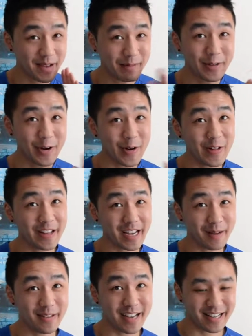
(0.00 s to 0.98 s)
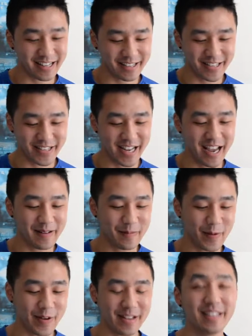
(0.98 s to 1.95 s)
I'm currently updating to
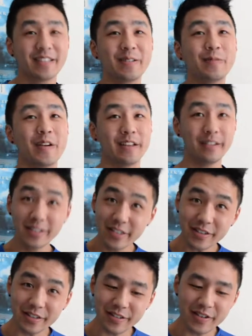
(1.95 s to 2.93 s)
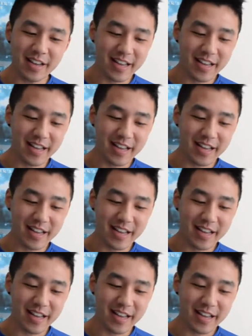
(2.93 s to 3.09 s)
10.0.2,